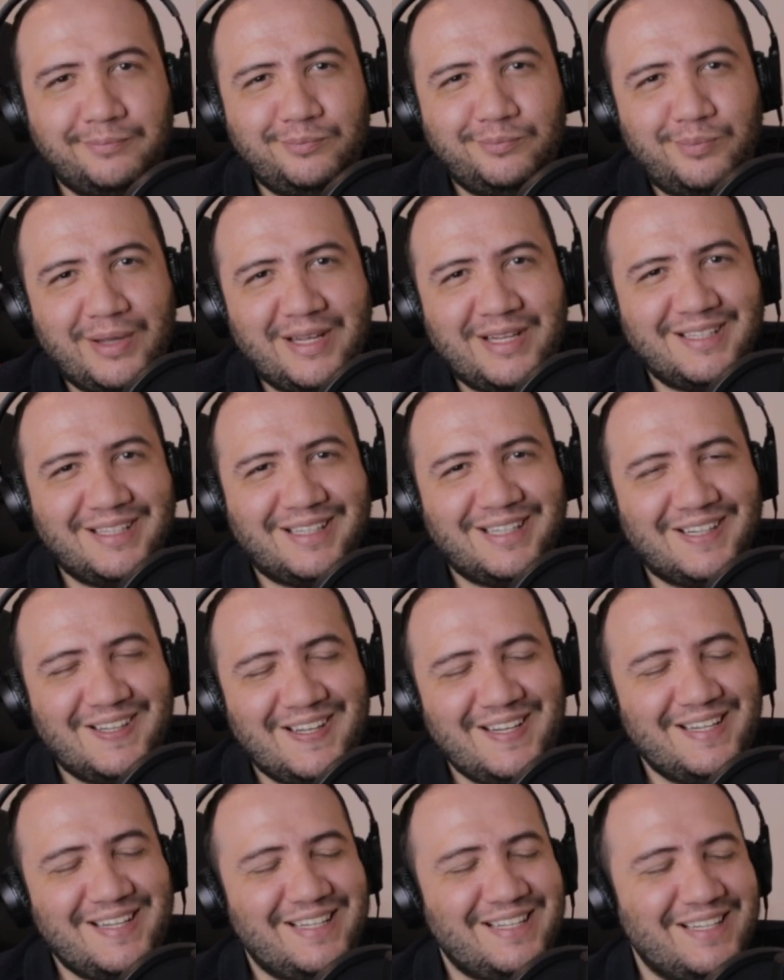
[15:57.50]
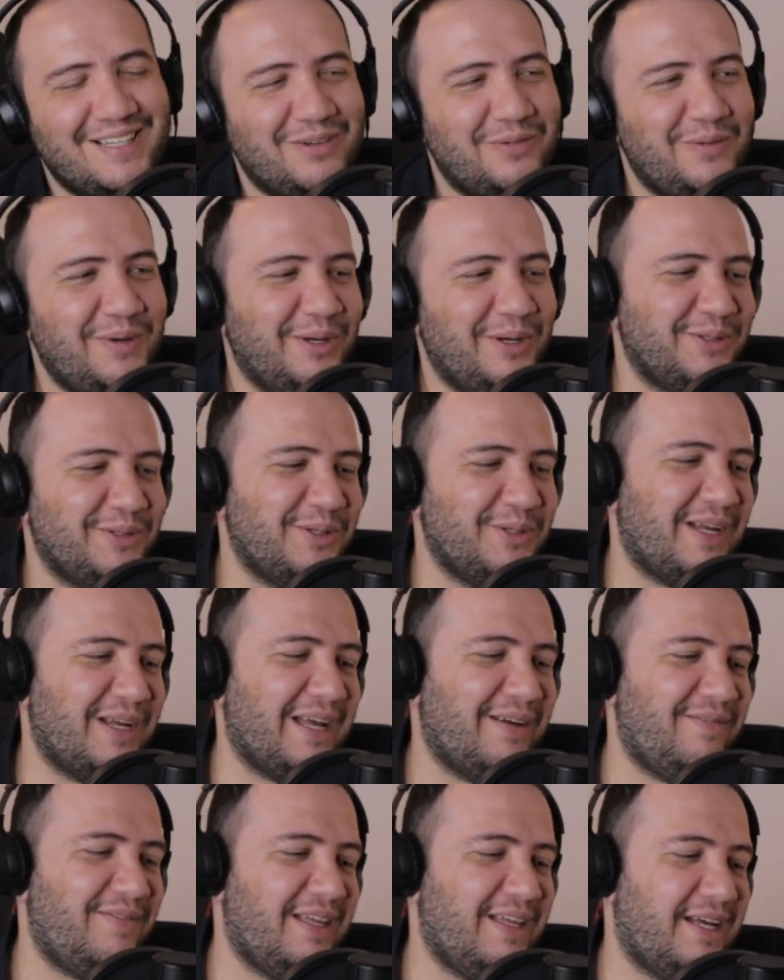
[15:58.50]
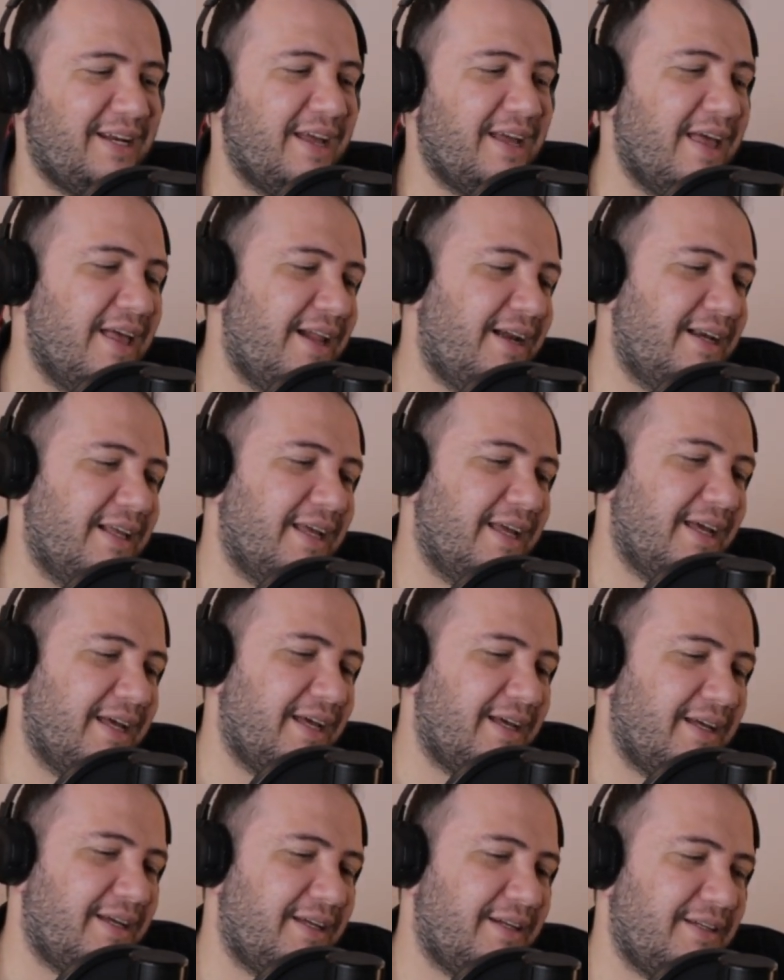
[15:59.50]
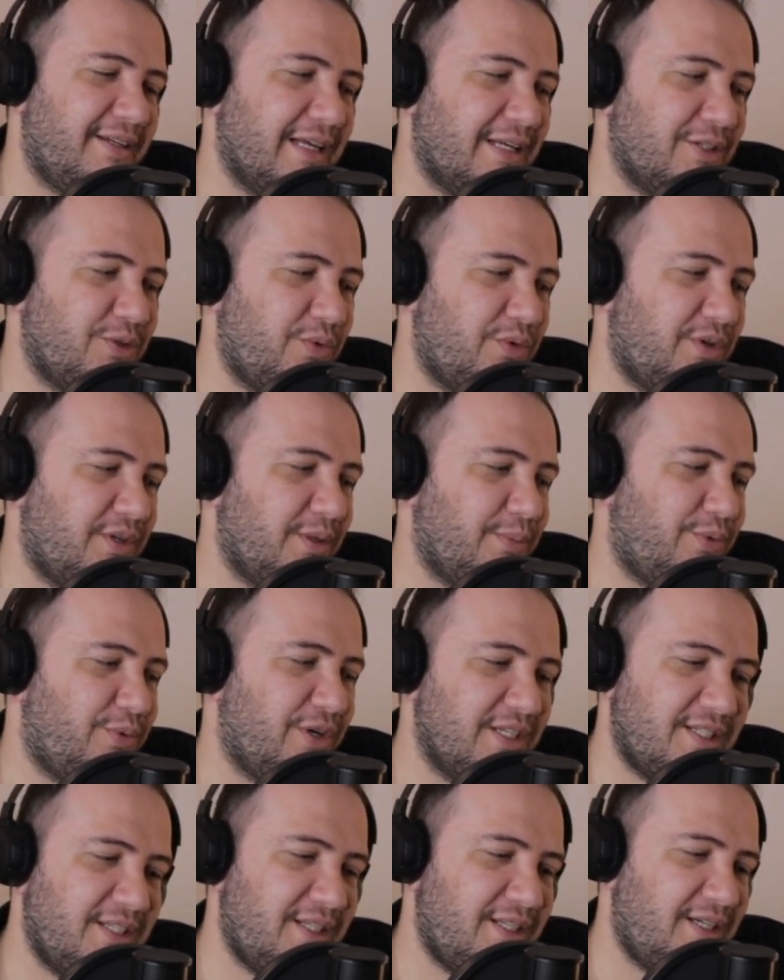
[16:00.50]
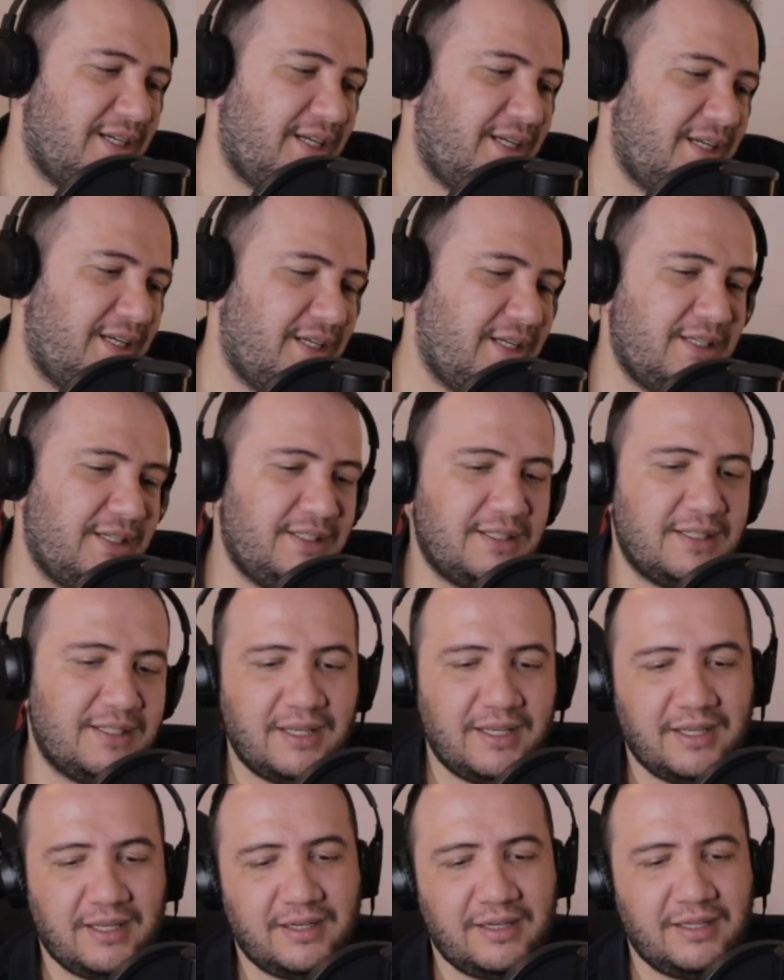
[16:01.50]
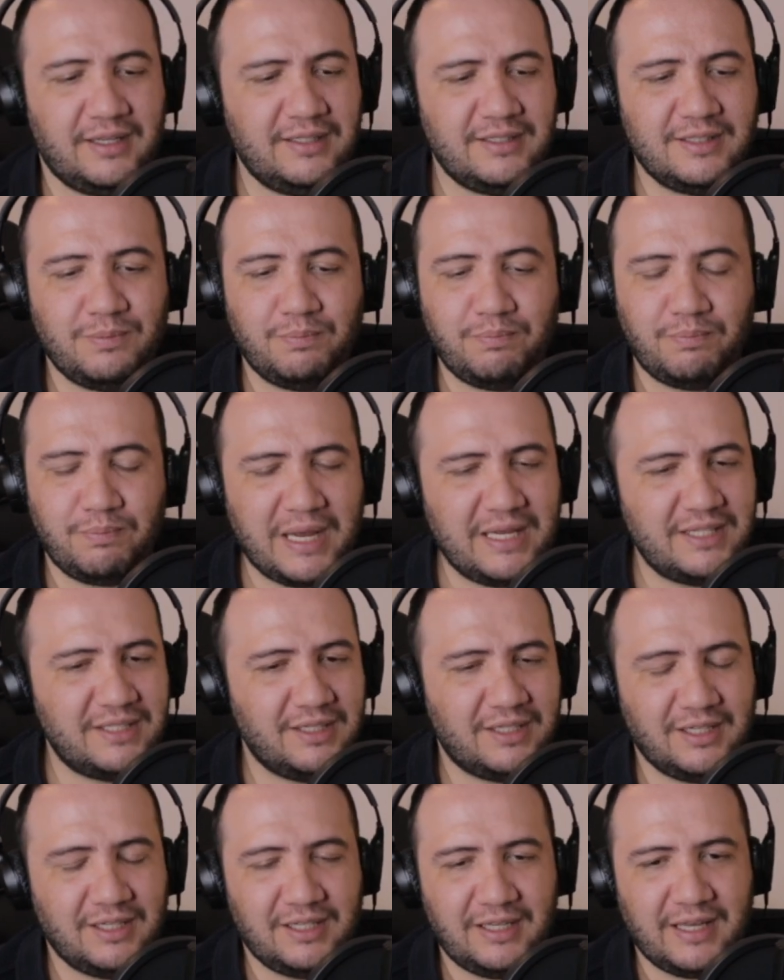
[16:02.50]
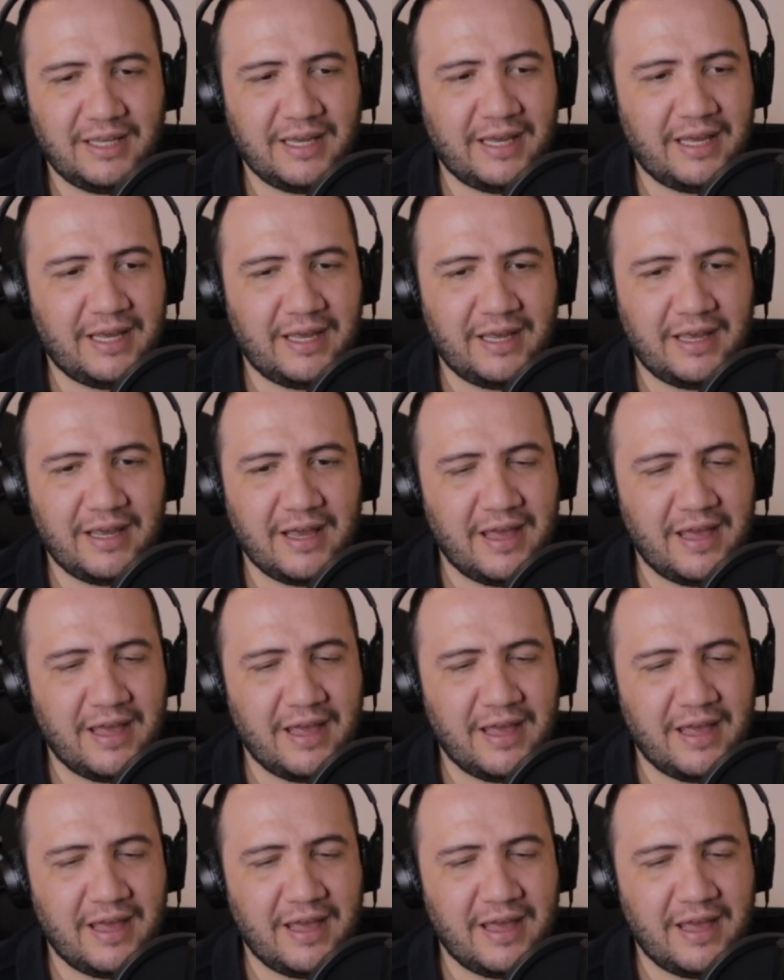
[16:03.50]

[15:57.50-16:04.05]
basically we also have that and that's where the president is and it's basically a